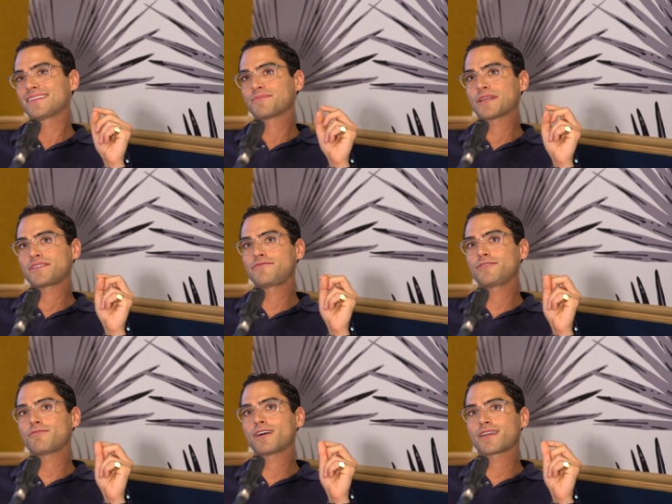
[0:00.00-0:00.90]
especially if
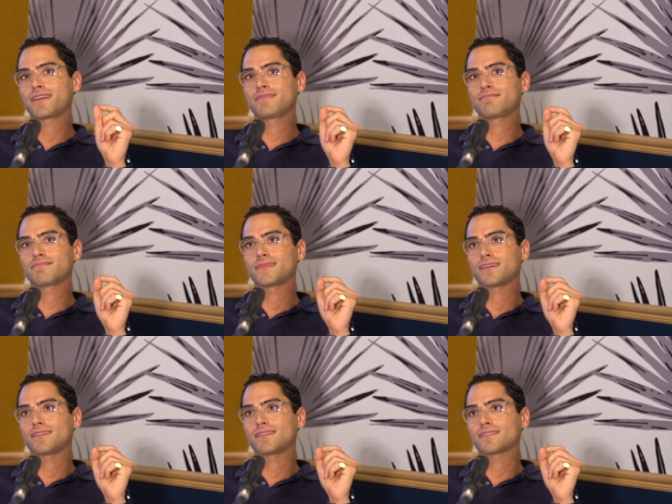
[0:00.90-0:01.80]
you work in
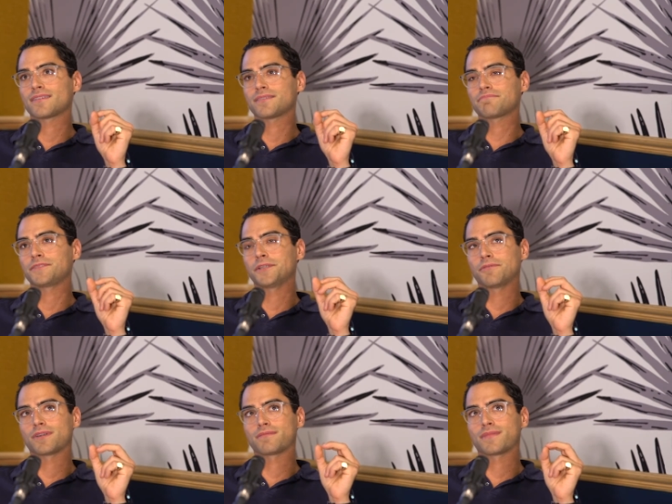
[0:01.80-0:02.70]
uh, you
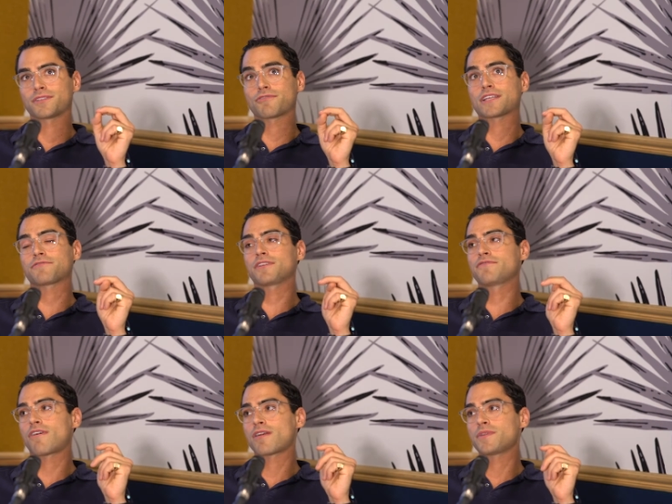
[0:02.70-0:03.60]
know a, a stressful
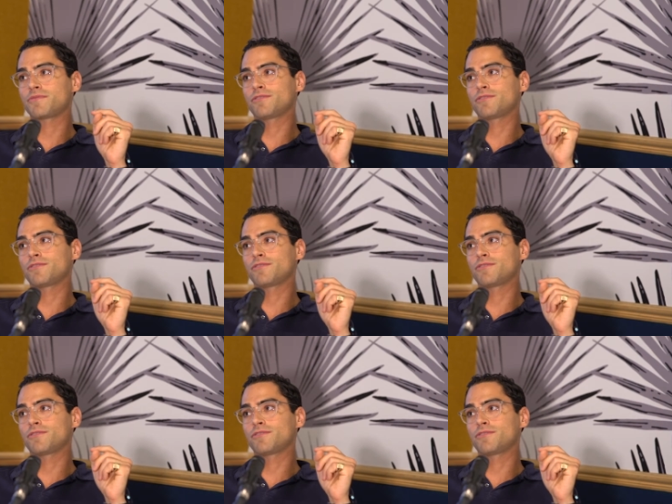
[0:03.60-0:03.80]
environment.